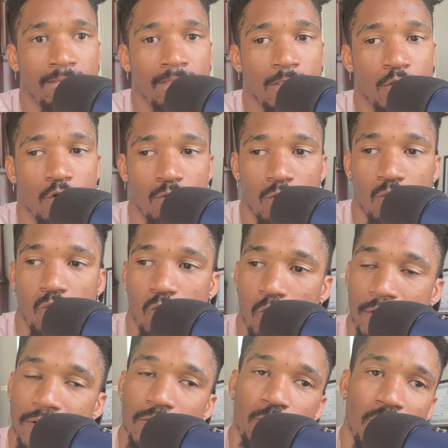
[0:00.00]
You're
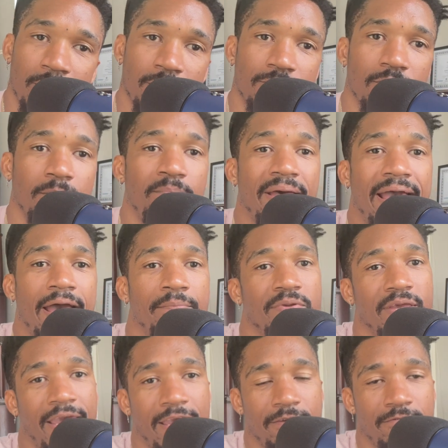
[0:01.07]
rewarding women for bad
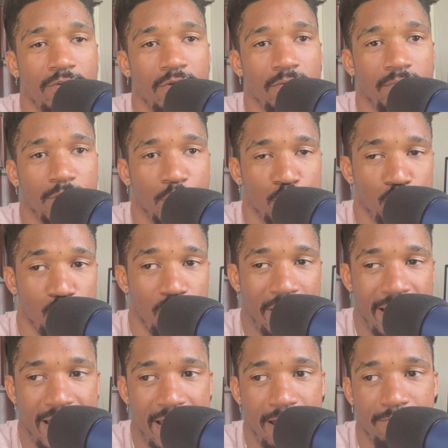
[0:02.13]
behavior because you
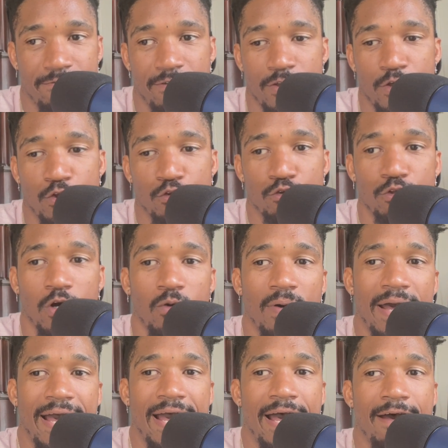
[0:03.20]
don't
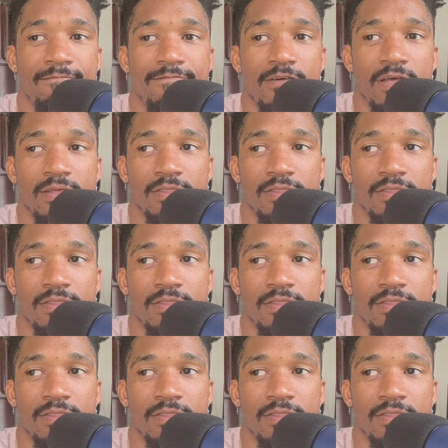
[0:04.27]
have